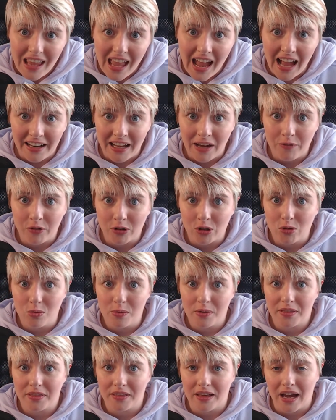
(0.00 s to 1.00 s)
and have a go
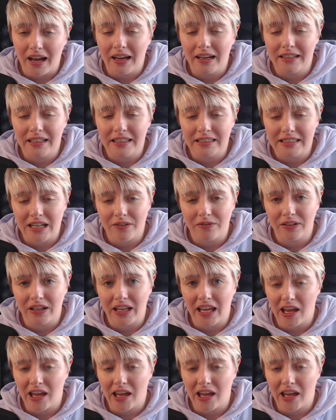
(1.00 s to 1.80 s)
with that, and it definitely